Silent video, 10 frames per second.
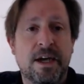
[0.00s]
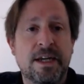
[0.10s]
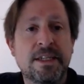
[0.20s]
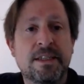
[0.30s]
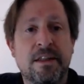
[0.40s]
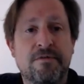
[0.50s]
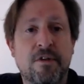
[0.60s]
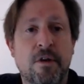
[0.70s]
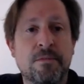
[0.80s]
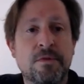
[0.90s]
I did that
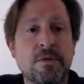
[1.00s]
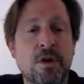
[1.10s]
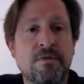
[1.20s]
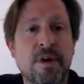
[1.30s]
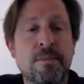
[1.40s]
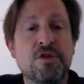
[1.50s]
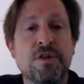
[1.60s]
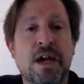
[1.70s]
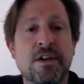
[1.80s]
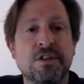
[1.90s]
from November
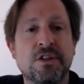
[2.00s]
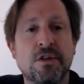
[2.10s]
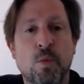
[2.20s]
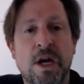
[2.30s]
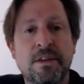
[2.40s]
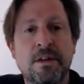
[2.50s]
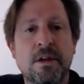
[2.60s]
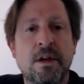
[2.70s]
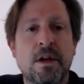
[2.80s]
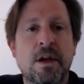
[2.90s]
2001
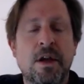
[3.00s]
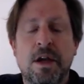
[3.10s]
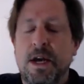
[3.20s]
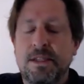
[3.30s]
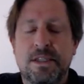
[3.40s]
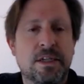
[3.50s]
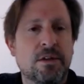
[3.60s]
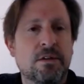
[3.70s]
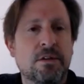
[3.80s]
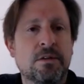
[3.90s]

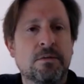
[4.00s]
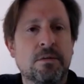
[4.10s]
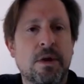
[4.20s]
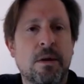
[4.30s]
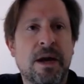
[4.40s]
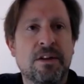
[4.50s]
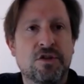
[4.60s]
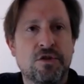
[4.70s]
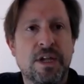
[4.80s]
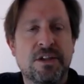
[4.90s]
until about
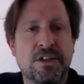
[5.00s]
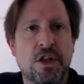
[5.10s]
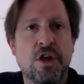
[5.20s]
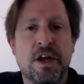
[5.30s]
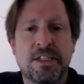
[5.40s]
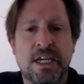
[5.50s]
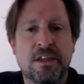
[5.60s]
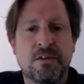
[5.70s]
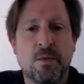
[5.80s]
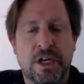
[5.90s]

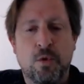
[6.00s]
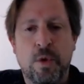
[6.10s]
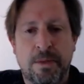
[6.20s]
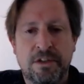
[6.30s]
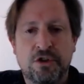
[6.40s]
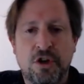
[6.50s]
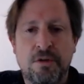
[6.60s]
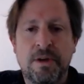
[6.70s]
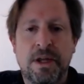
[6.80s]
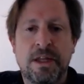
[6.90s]
2019 when I quit my
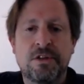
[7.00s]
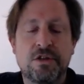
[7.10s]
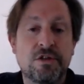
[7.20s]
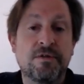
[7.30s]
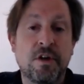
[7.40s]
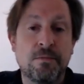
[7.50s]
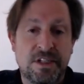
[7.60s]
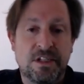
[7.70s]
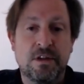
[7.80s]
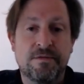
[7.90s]
job and to devote
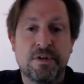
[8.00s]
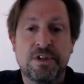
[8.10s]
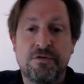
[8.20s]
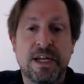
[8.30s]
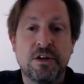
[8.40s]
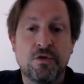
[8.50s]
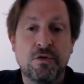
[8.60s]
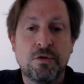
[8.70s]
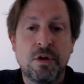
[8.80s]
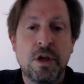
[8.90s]
myself to
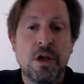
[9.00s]
Israellycool,